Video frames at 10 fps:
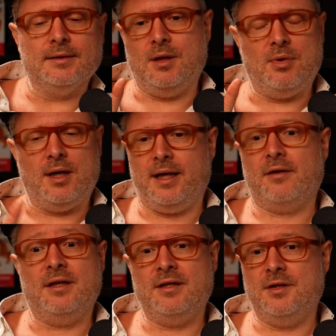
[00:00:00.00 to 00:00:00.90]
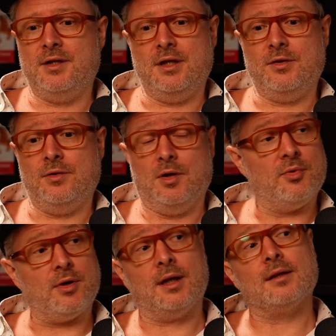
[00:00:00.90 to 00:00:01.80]
apply creativity to your
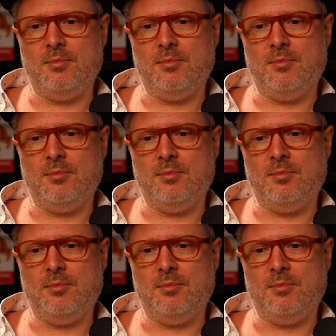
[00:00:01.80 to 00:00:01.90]
product,